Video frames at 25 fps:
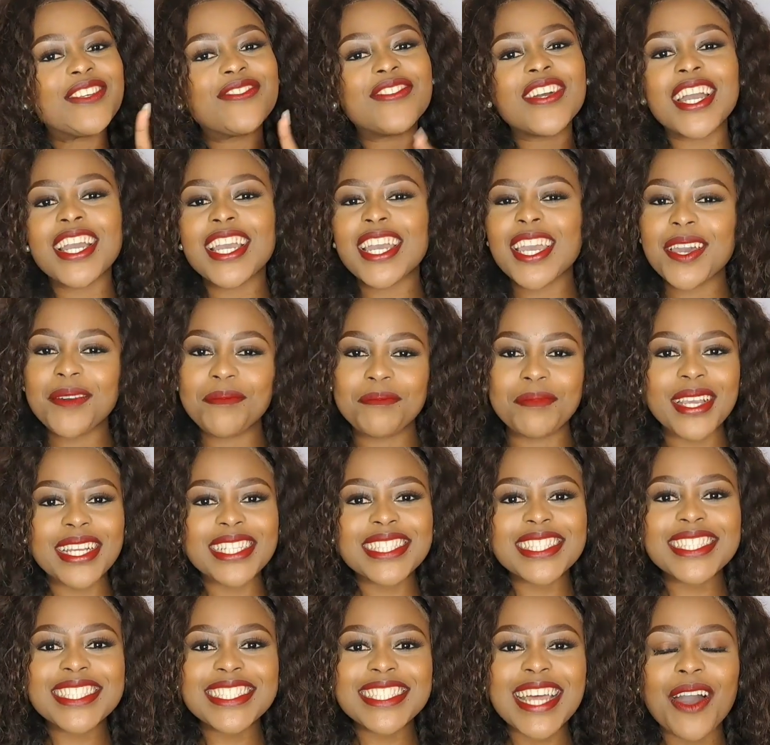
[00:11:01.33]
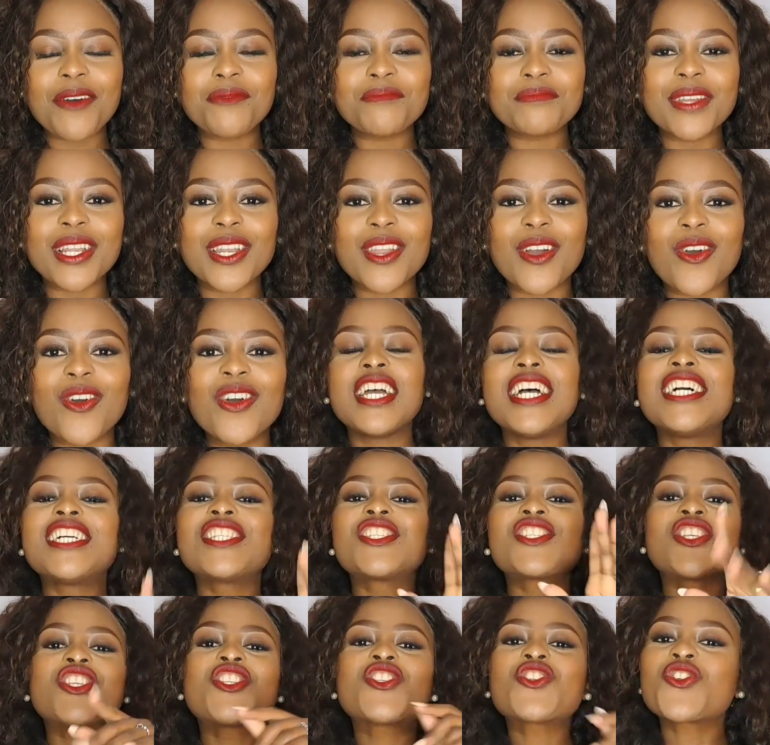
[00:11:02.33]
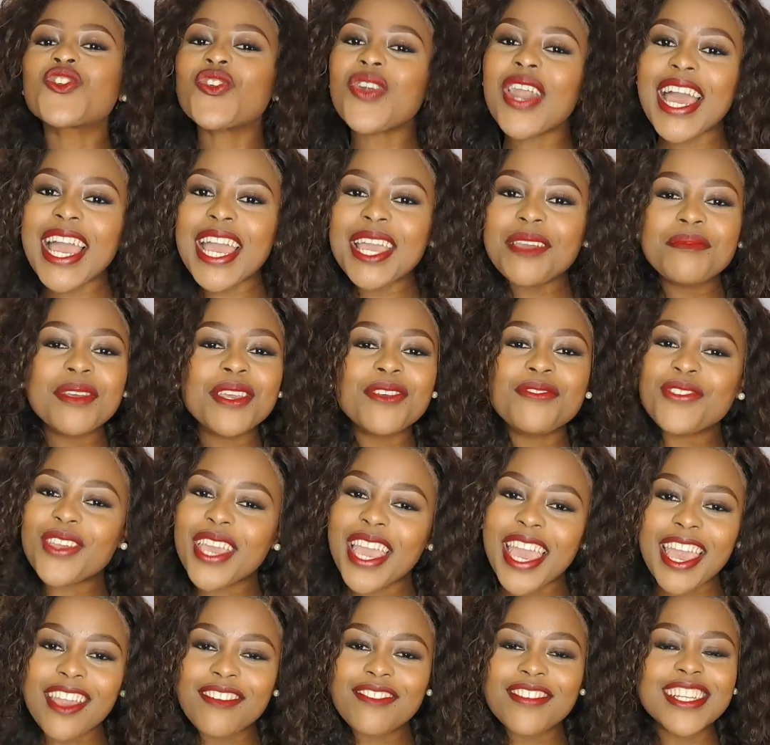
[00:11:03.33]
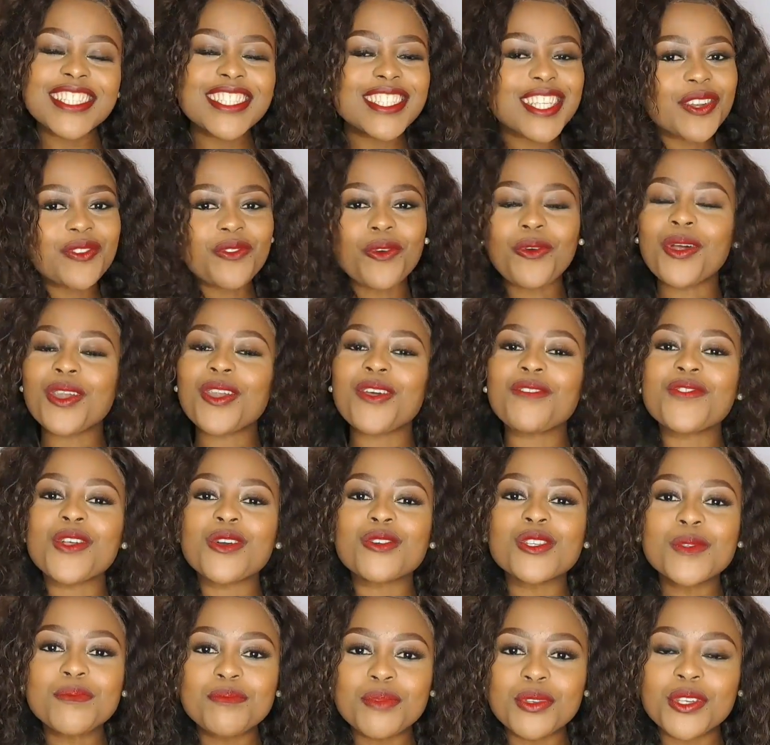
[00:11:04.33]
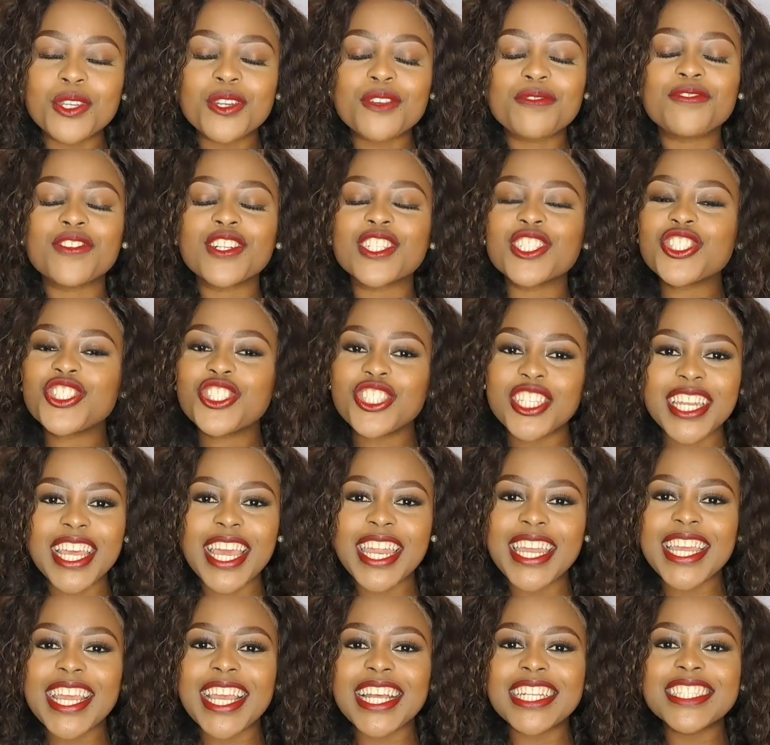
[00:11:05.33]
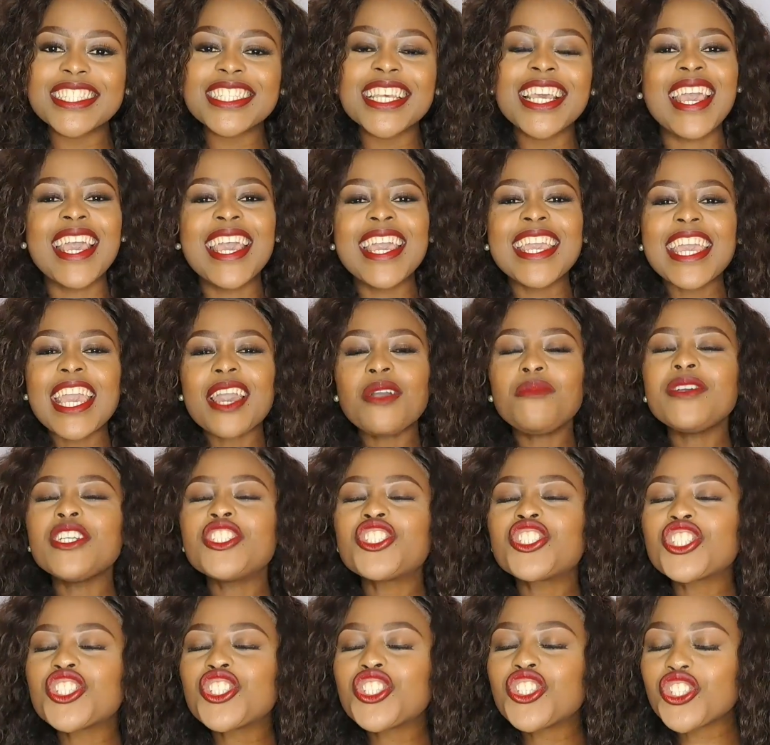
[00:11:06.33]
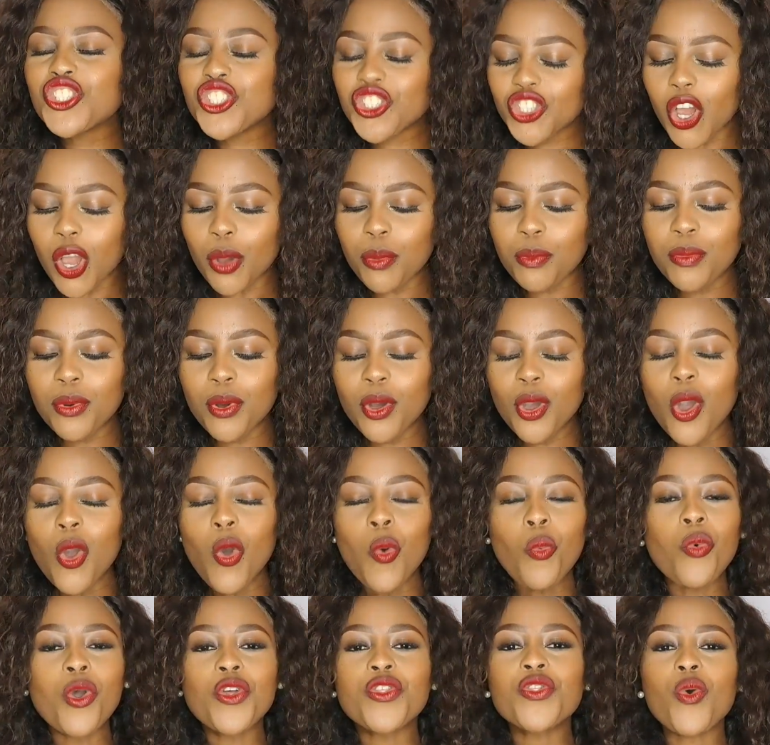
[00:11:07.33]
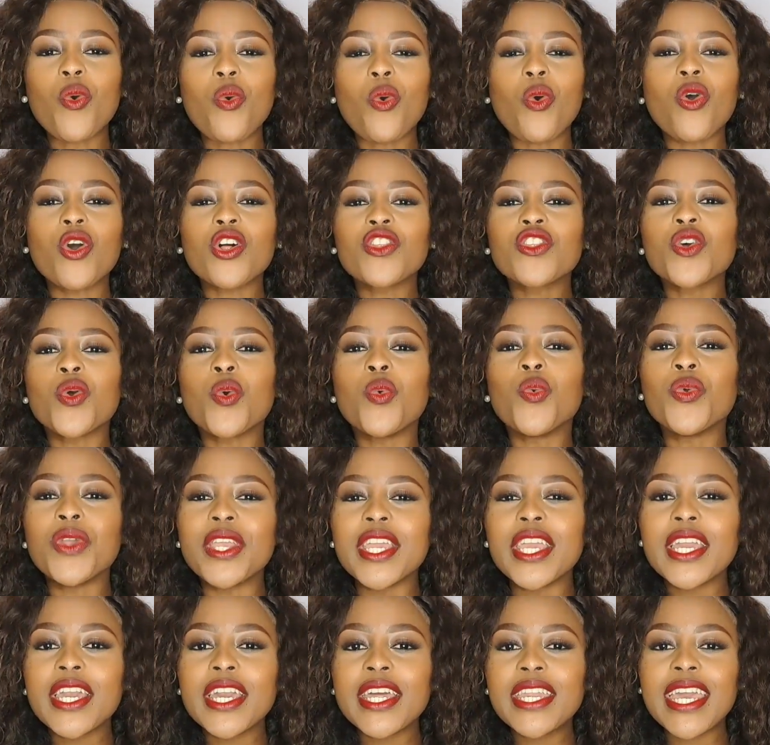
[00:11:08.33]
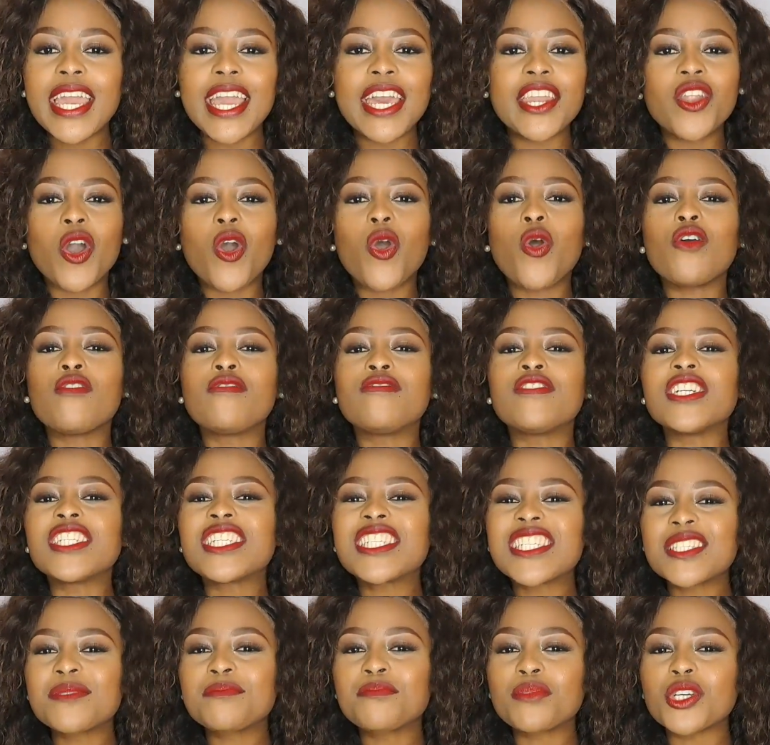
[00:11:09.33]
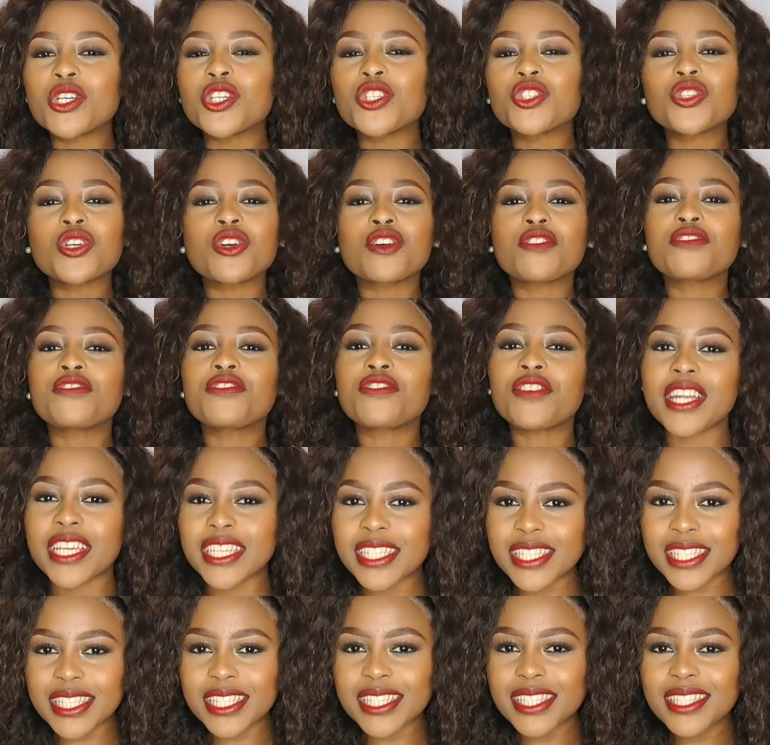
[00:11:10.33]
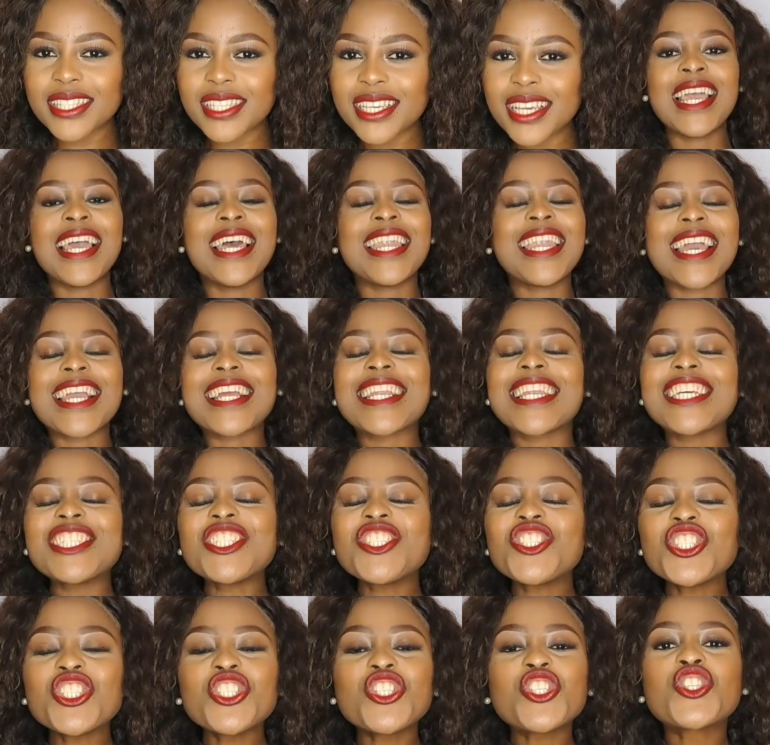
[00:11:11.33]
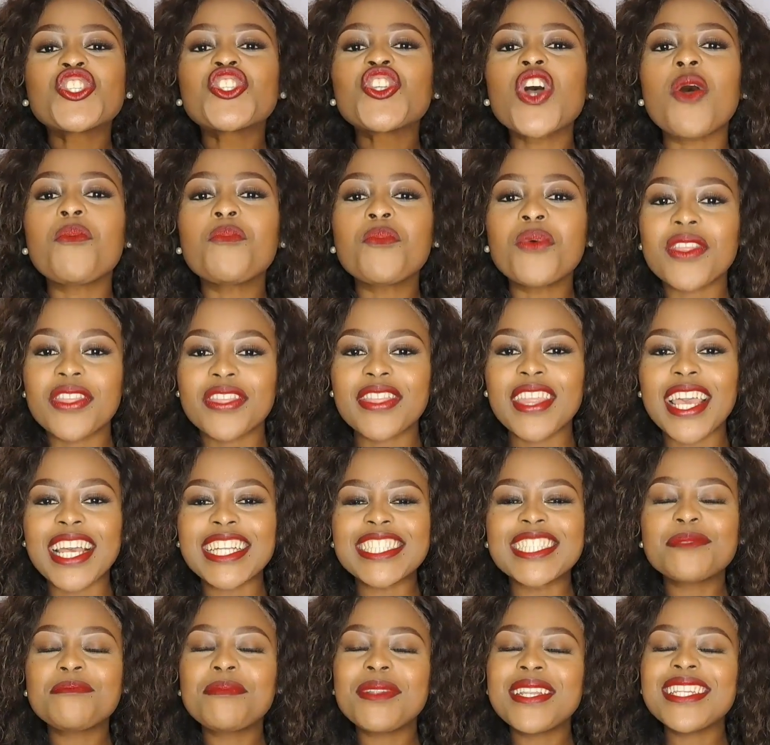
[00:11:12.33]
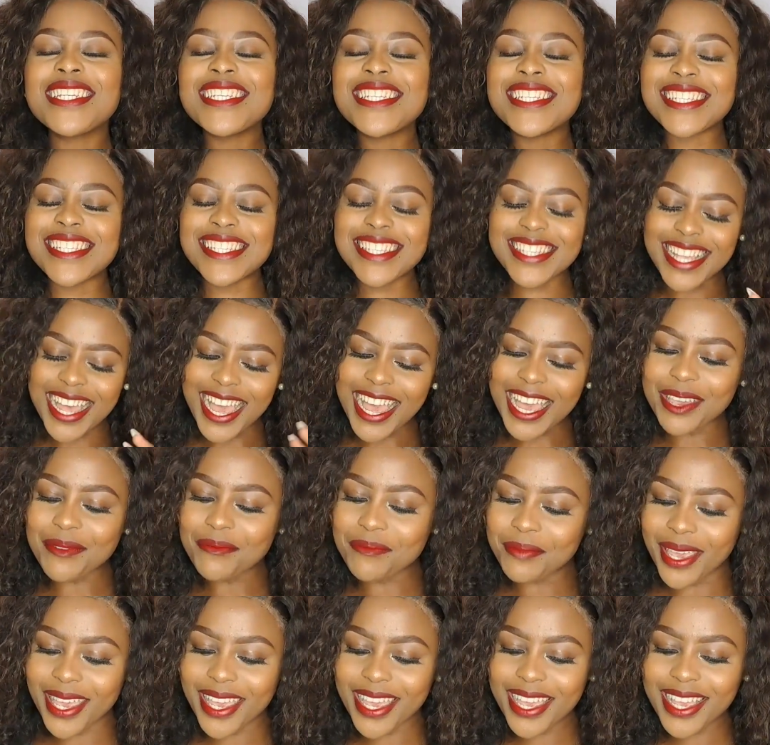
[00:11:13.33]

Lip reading: a comment down below, subscribe if you haven't, and all of those beautiful shenanigans. Can we just stop with all the weird and over spiritual phrases? Like, let's just stop with that, please, I beg.